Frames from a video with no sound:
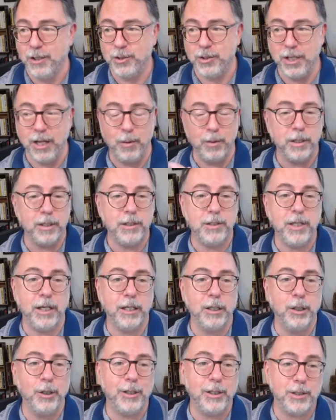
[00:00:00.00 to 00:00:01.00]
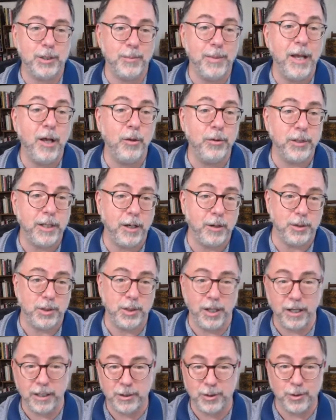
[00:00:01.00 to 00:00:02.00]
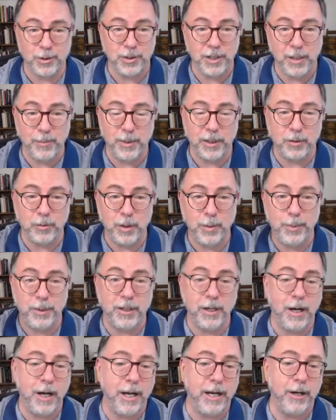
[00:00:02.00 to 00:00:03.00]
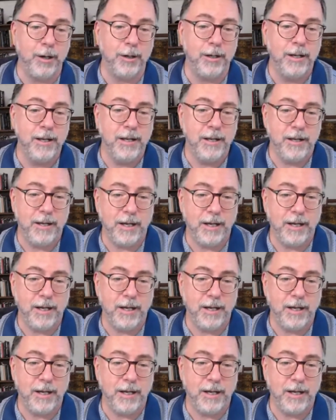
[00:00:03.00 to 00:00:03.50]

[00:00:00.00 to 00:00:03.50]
So now we're going to take a look at some healthcare stocks because they've been creeping higher,